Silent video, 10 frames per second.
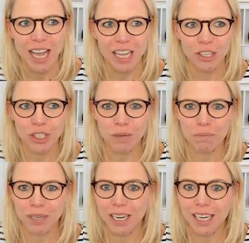
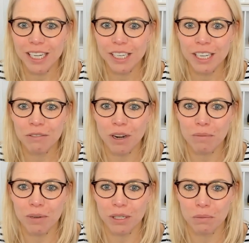ship cleaning
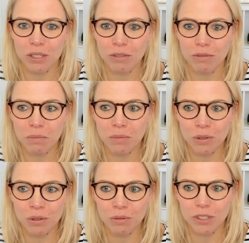robot, which
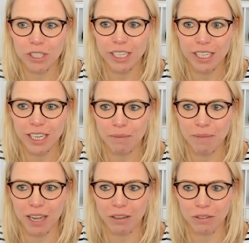removes the
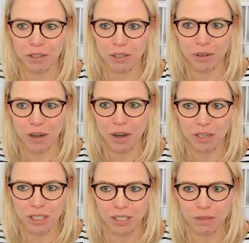
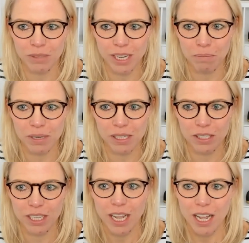microorganisms that build
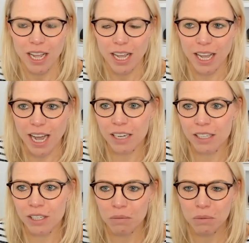
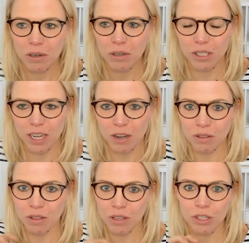underwater
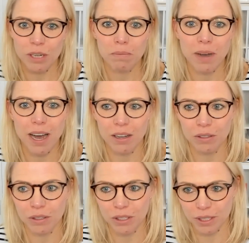on the ship
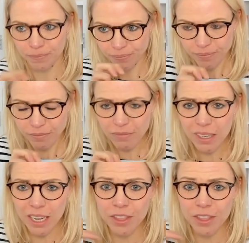hulls and